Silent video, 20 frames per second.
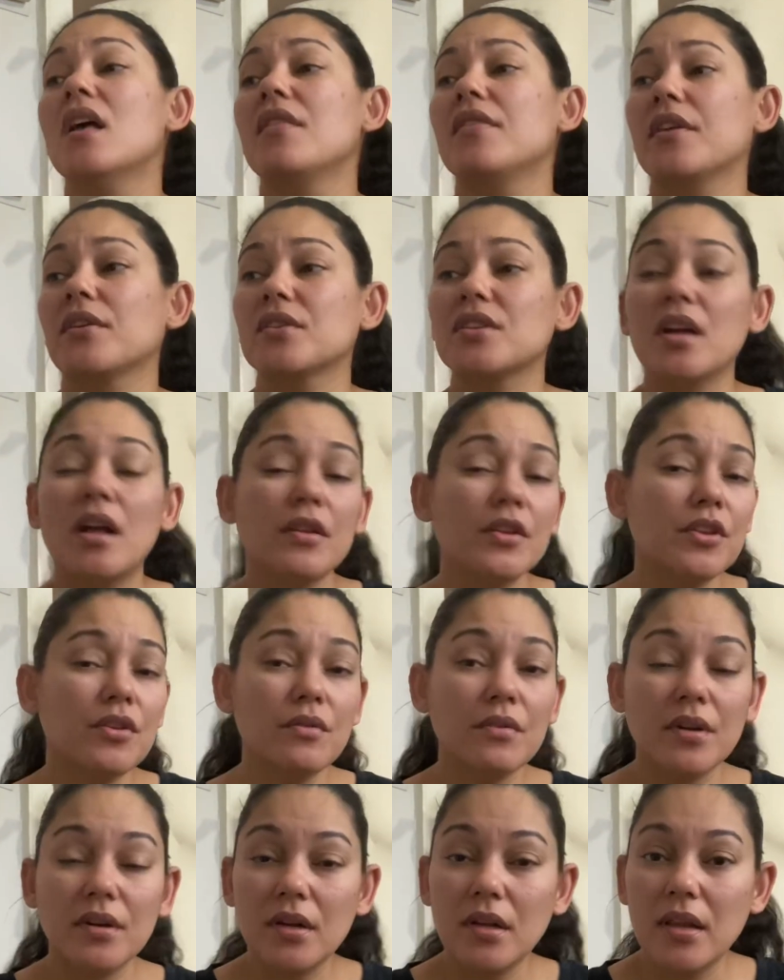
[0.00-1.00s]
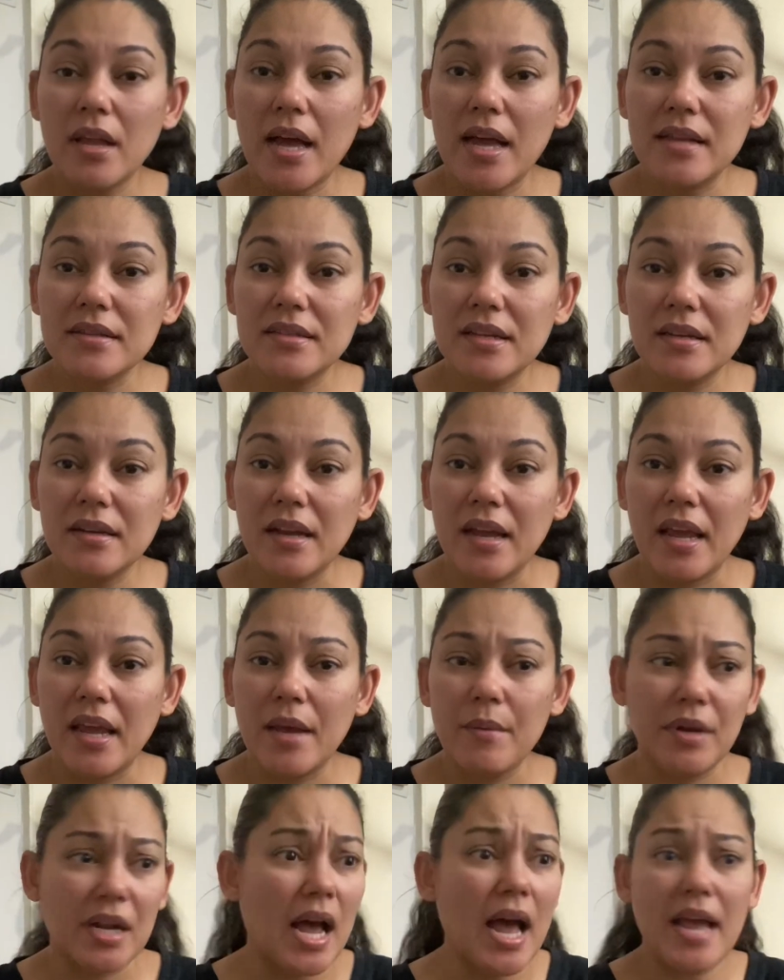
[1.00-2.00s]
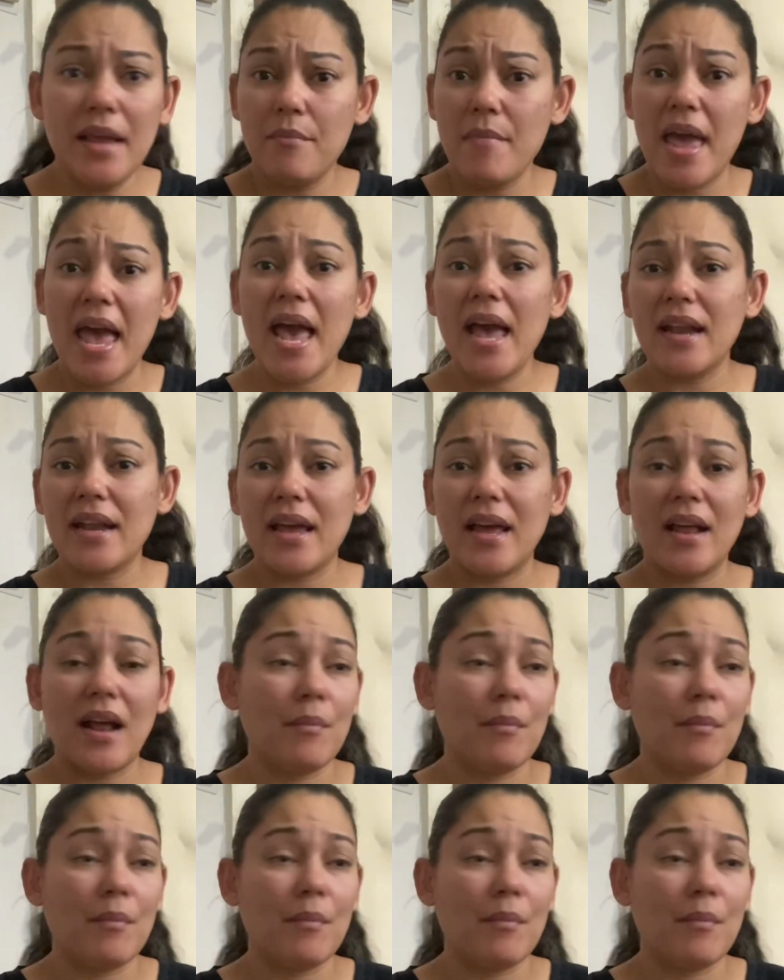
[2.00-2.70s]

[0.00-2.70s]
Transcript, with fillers: They're telling you their closet name and I ain't mad at it.